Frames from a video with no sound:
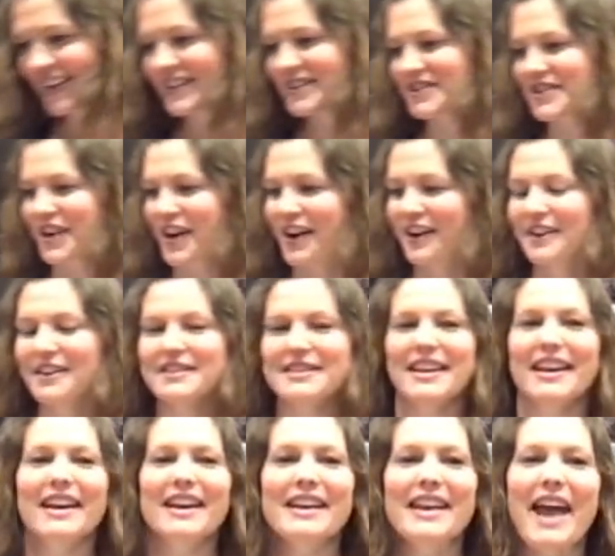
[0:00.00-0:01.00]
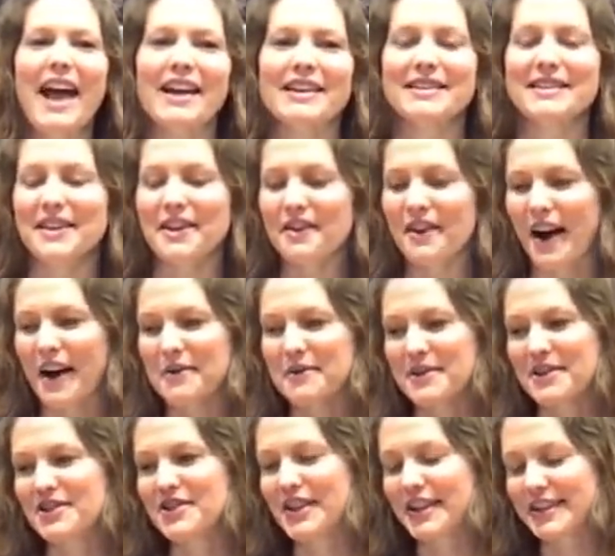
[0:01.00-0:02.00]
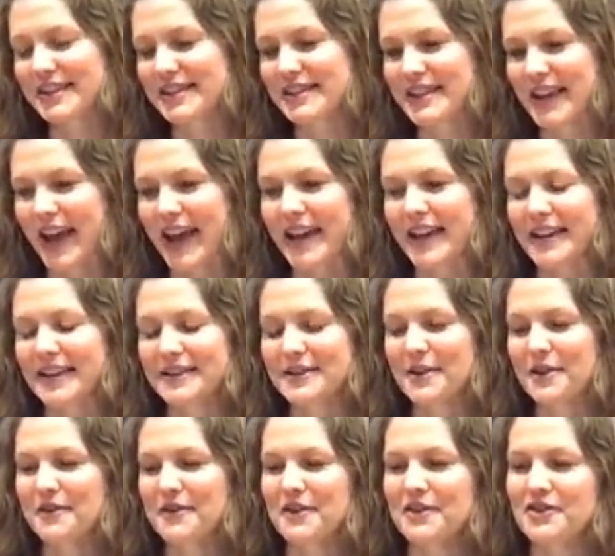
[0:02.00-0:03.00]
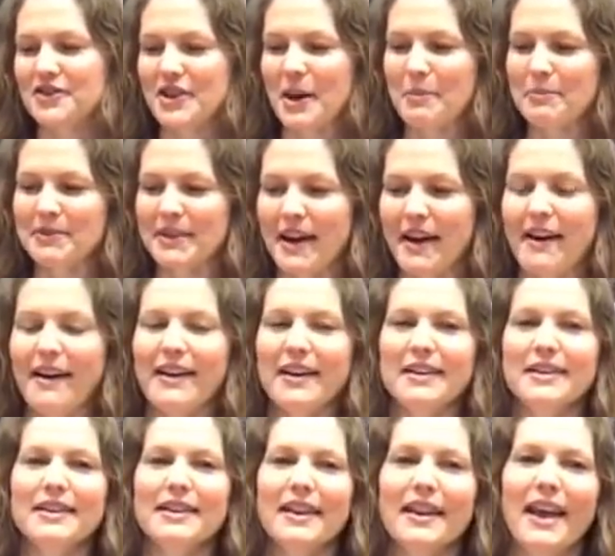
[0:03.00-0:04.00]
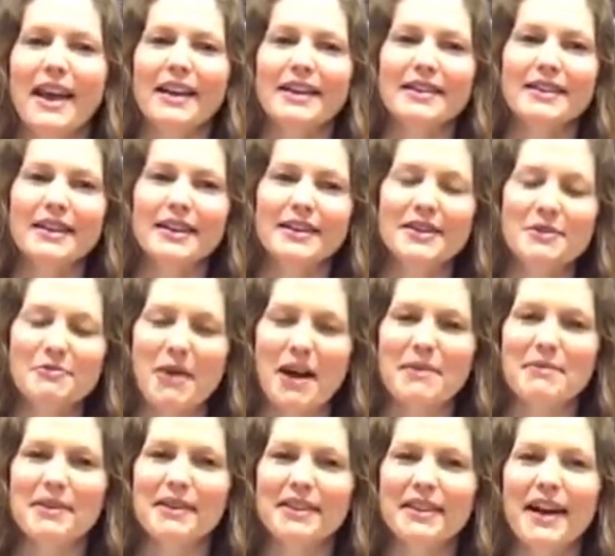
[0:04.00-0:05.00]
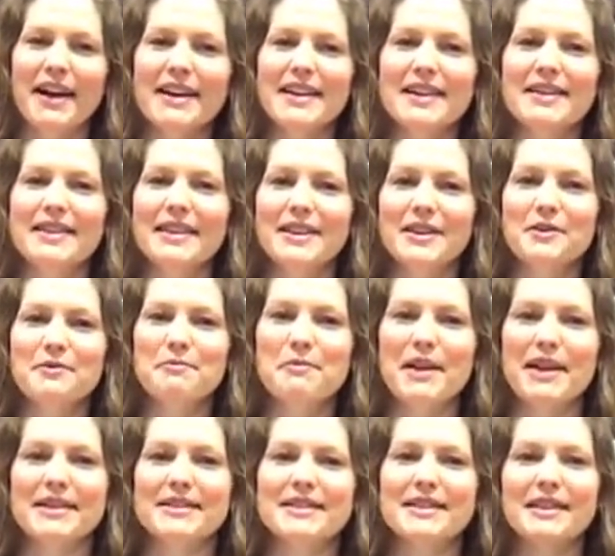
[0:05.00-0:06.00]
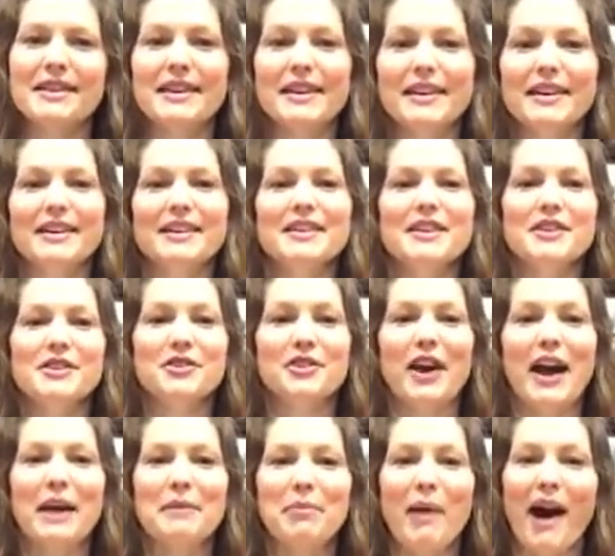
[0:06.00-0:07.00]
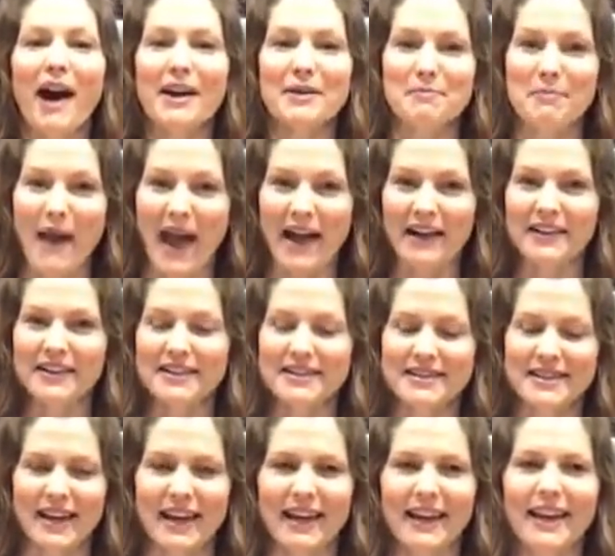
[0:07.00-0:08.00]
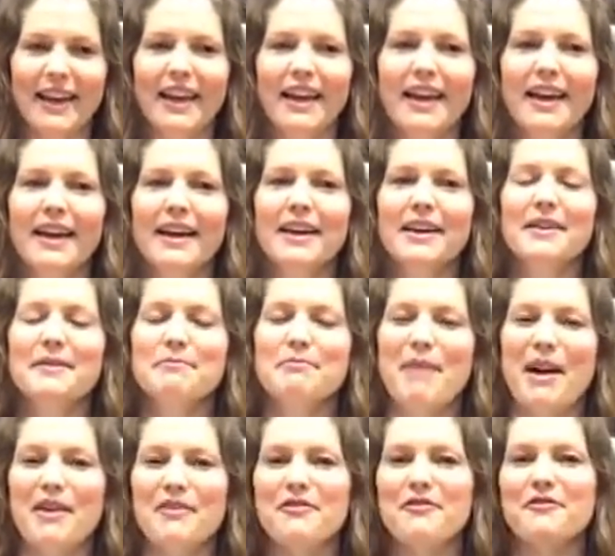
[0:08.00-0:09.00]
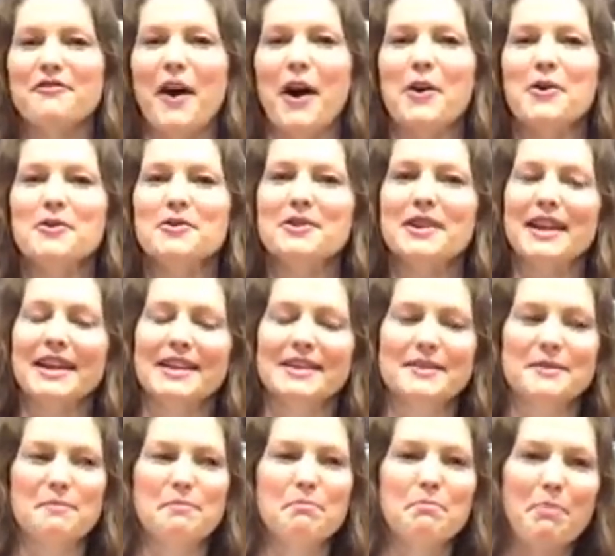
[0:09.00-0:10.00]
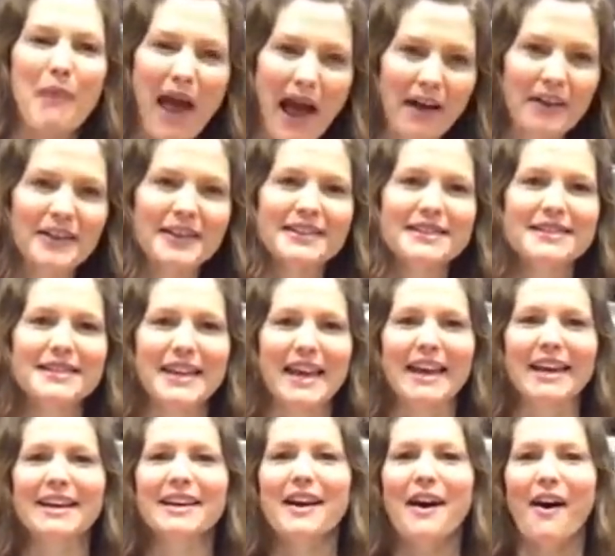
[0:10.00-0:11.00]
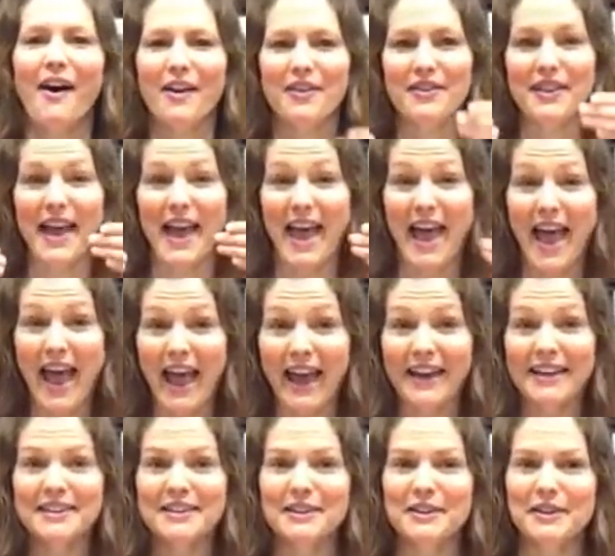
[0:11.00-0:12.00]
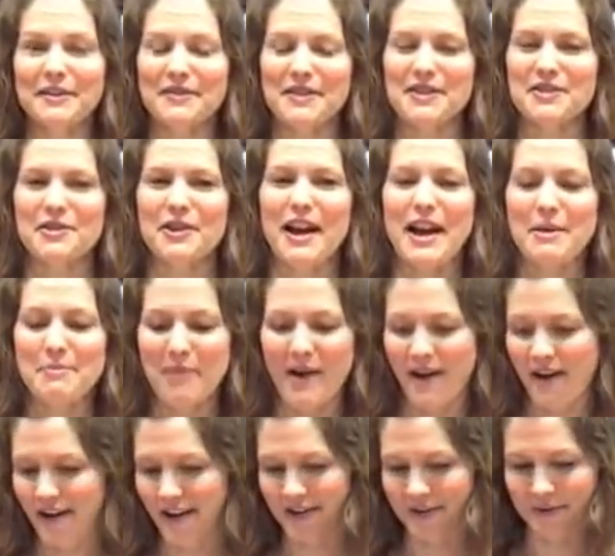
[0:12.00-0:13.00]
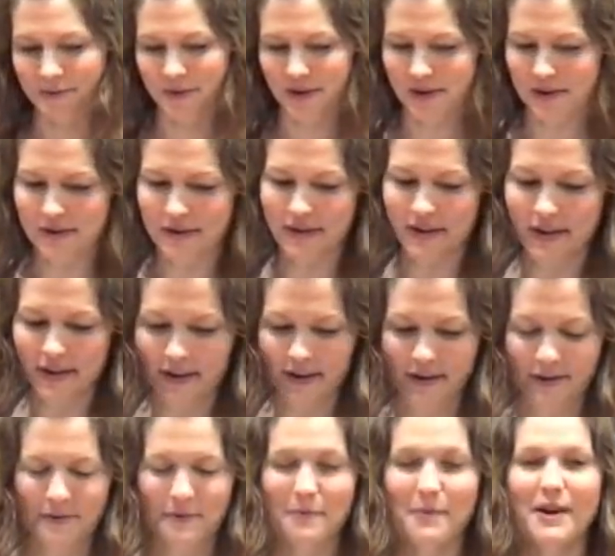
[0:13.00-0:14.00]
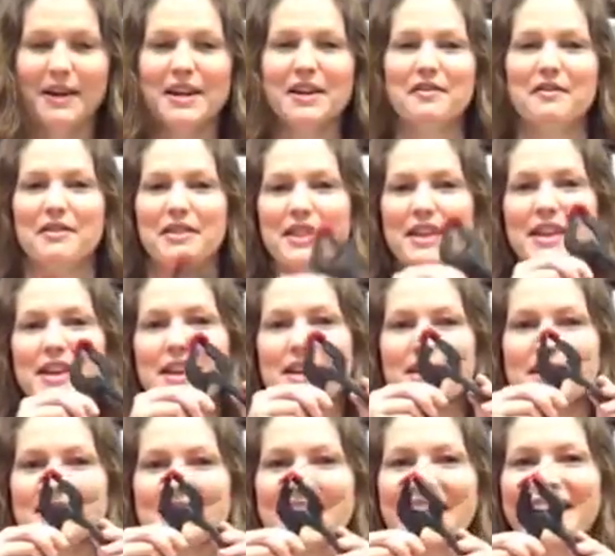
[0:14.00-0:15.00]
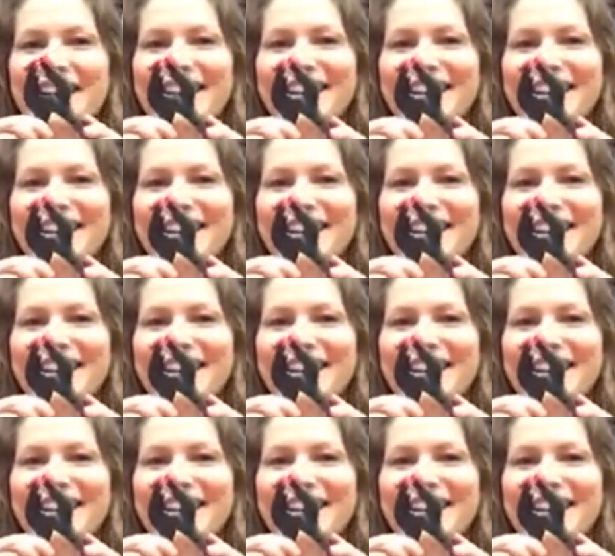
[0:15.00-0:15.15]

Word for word: Charles, yeah. So I was just saying. So if you jumped on, and you might be lucky that you missed the tripod balancing. My phone is balancing on the handle of the tripod with one of these.